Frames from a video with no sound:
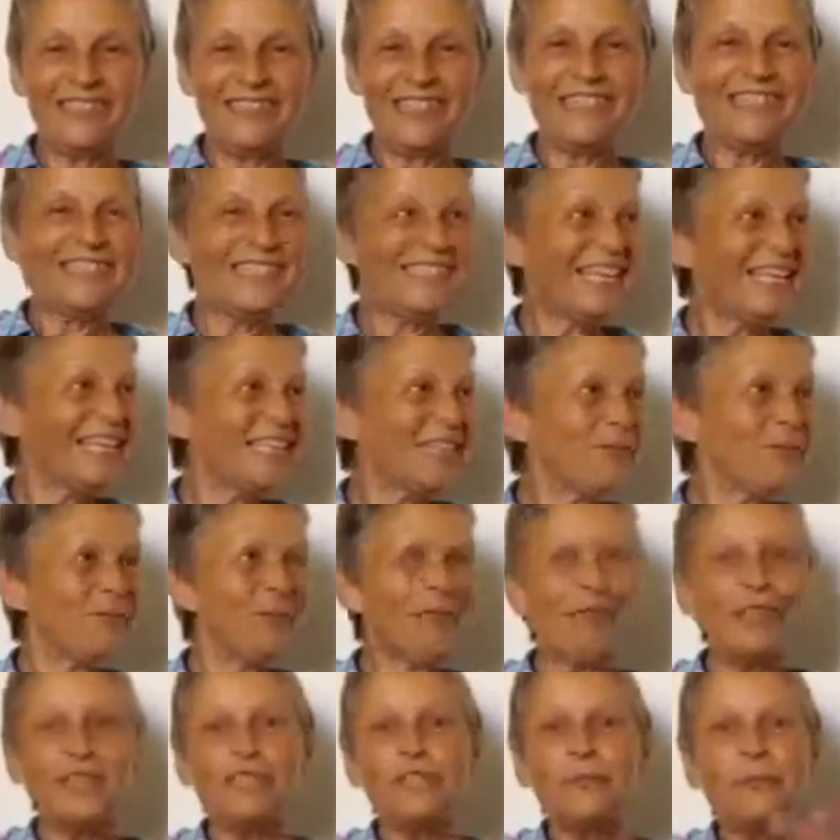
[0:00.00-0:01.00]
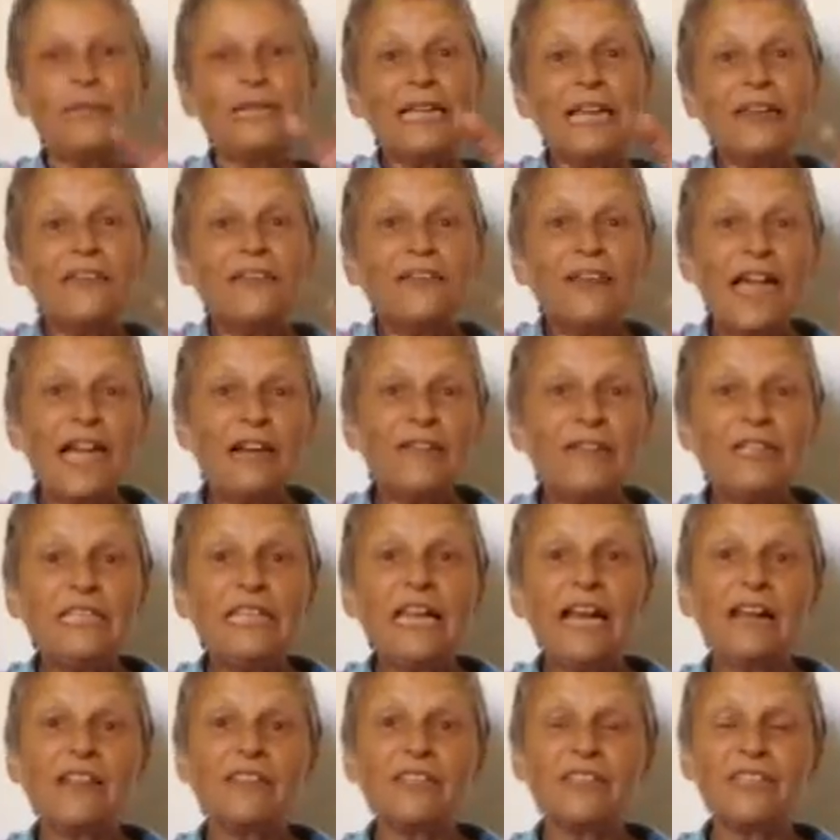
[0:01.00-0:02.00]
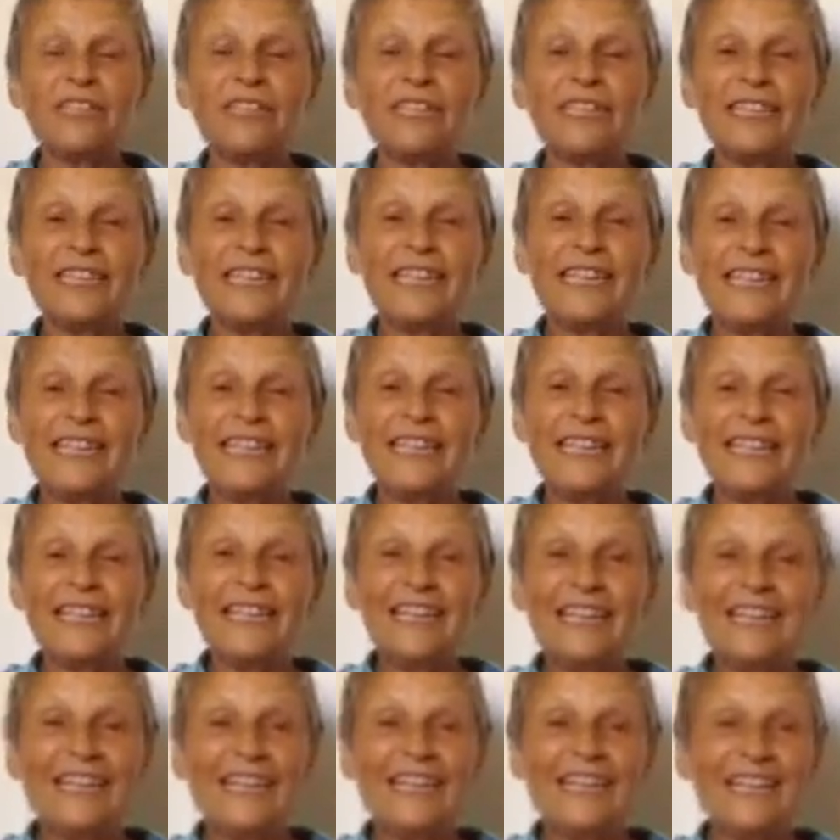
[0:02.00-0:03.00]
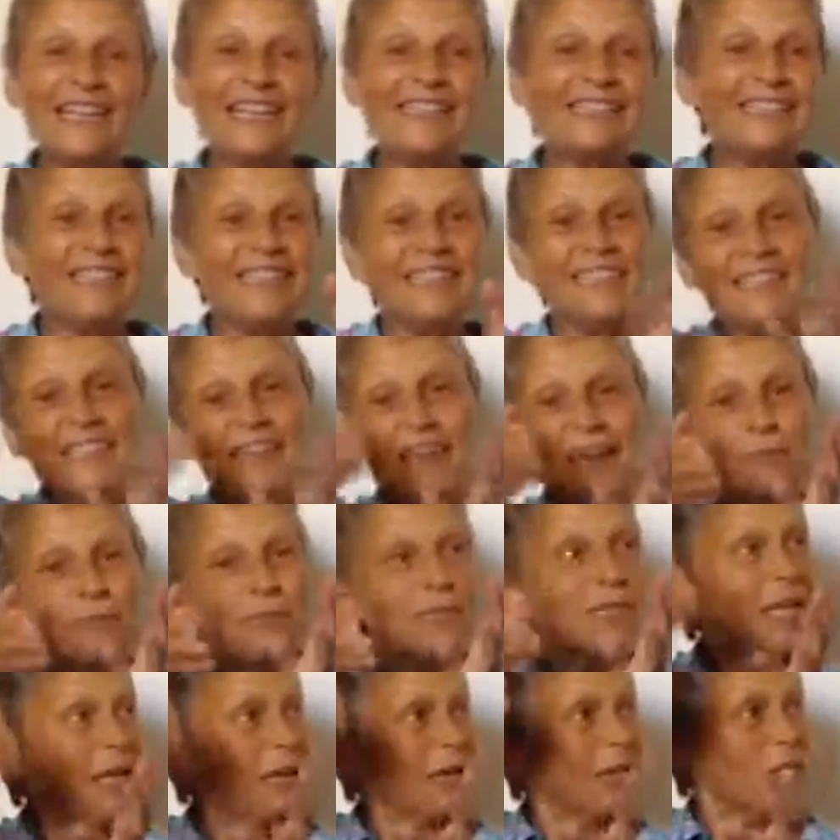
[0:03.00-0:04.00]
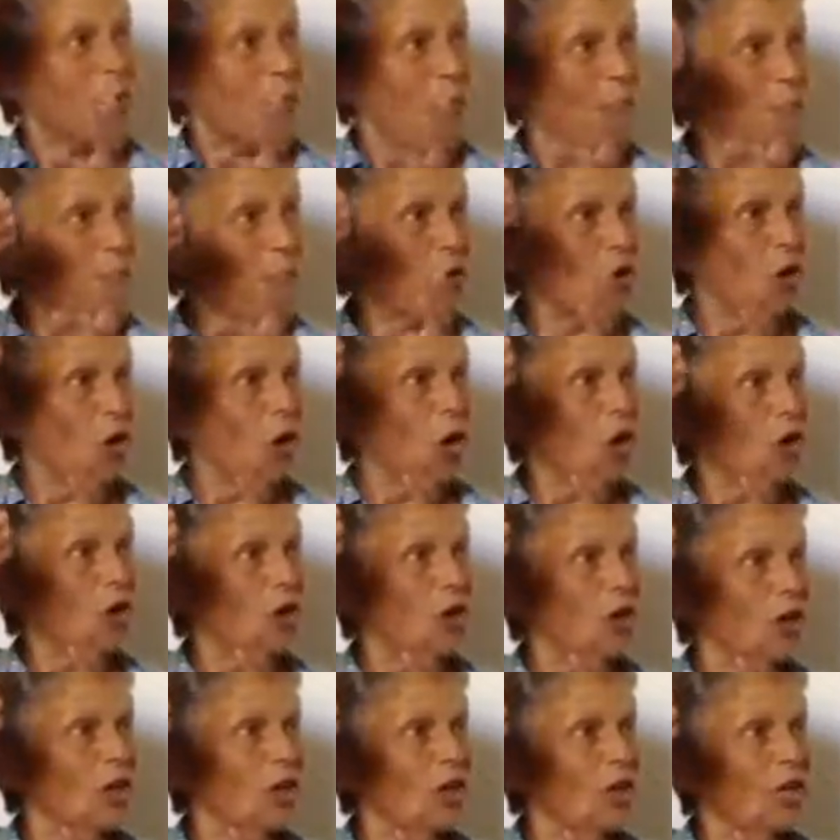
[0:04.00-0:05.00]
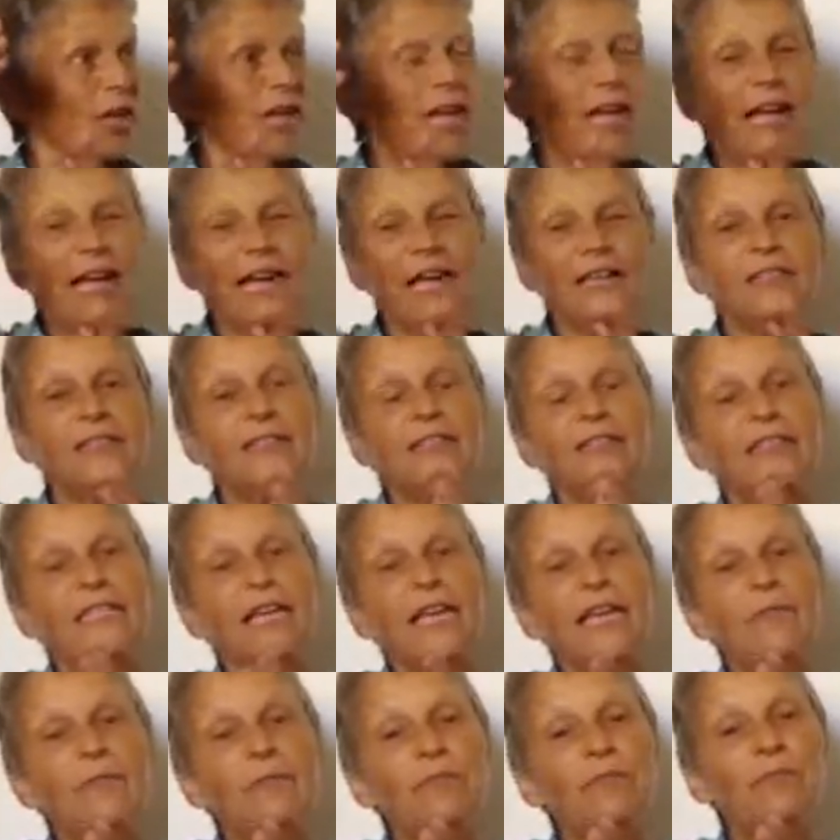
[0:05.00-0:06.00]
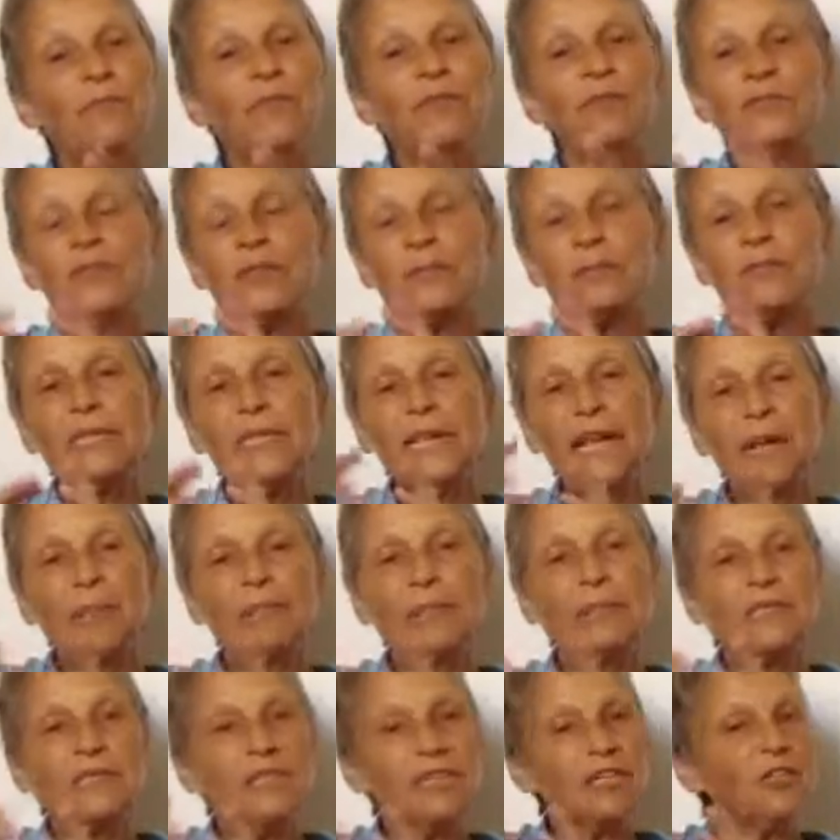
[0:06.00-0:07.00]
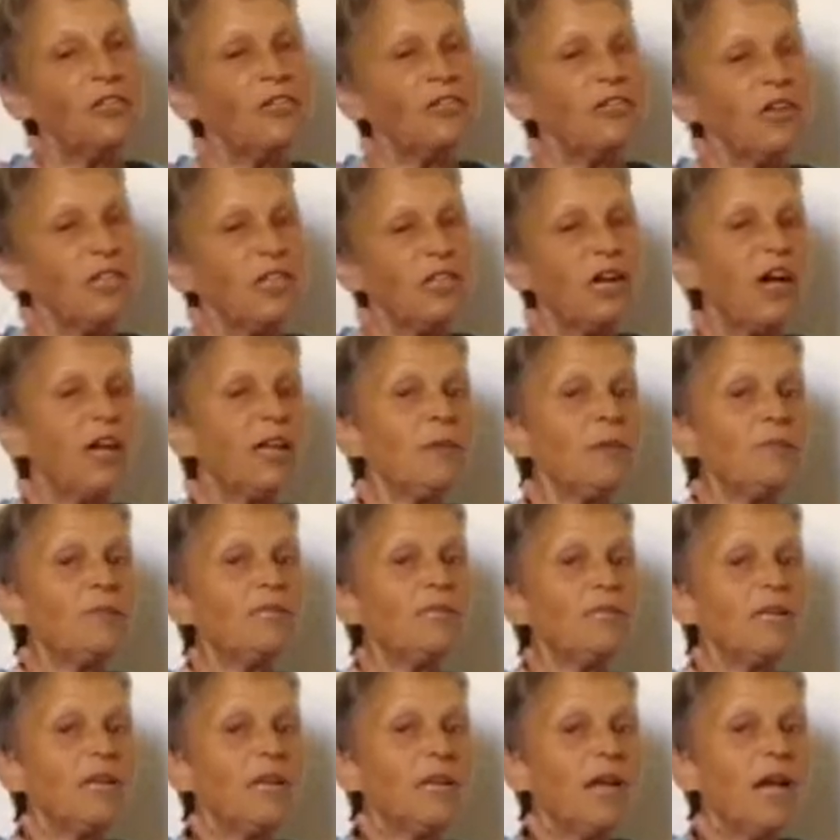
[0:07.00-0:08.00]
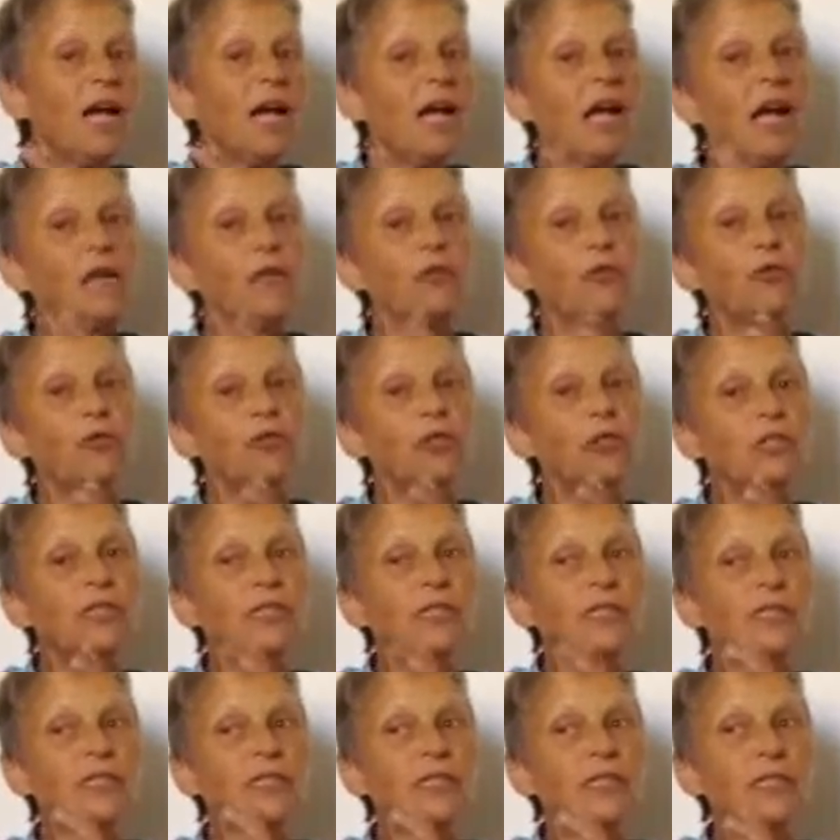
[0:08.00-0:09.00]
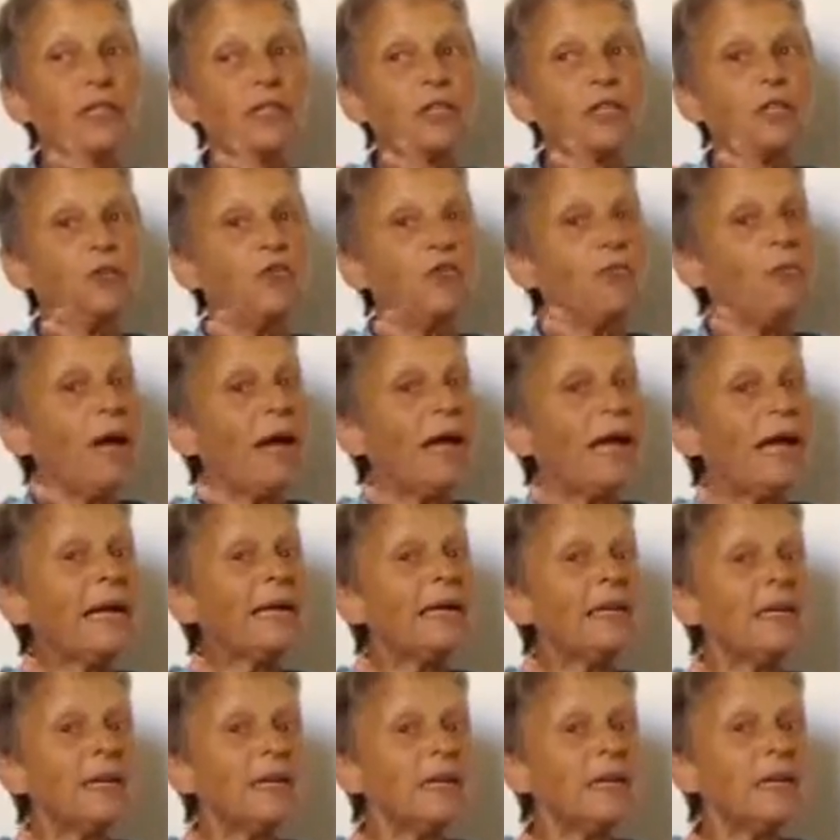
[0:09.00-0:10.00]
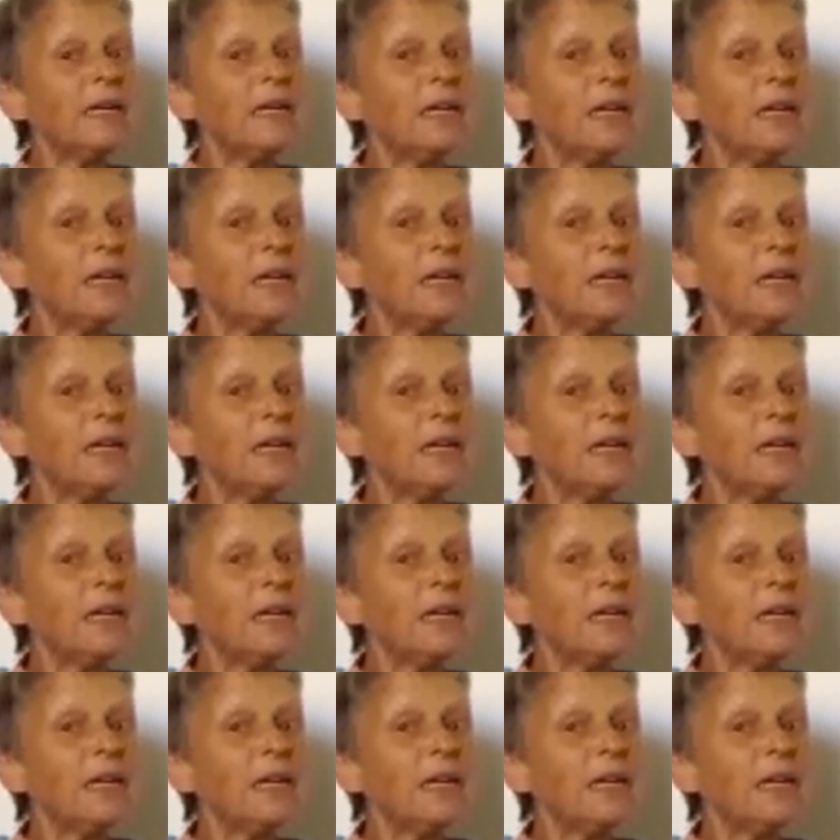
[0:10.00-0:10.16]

It's a bit like fairy tales. it comes like 12 o'clock, and the same, if something happens like 3 times, I couldn't get in touch with my anger,